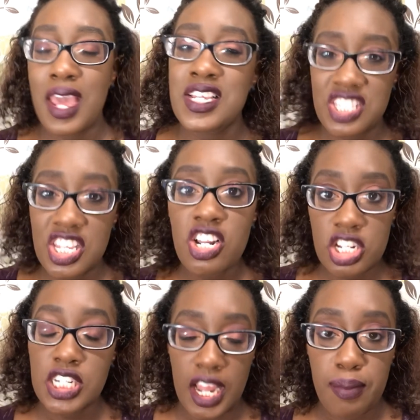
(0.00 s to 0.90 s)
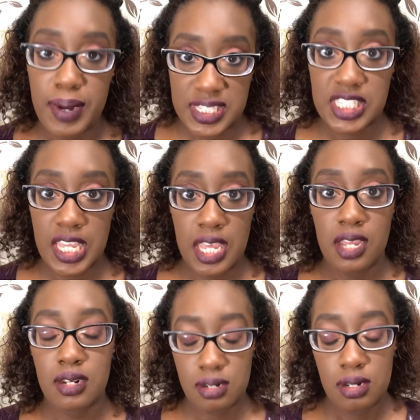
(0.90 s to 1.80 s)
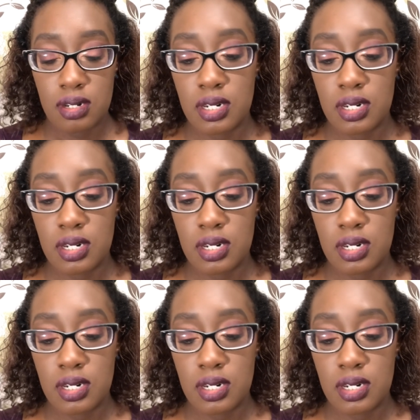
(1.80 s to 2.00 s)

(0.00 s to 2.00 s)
still looks like my skin.